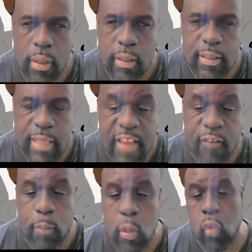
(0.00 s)

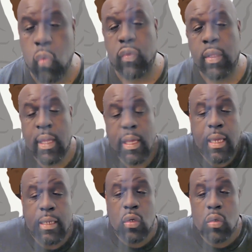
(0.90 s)
safe moves,
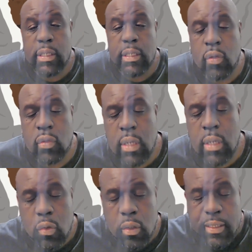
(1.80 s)
and usually those
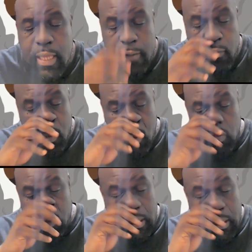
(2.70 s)
long safe
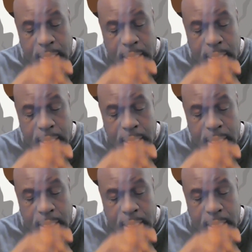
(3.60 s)
moves